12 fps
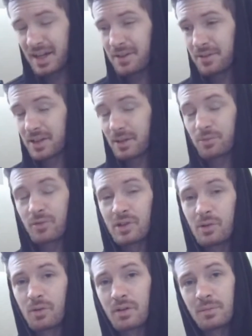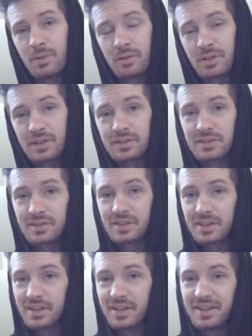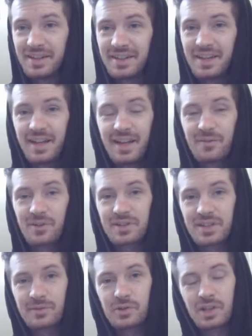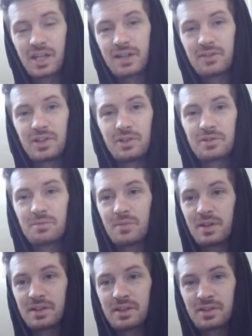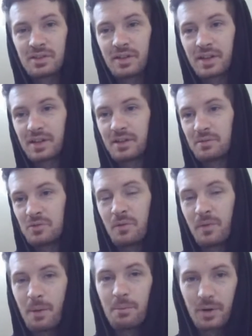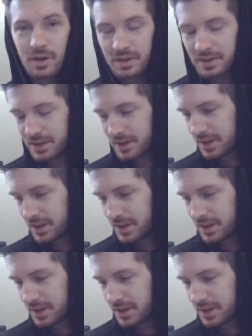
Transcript: to have like a pre-order bonus for stuff you can't even use until like November.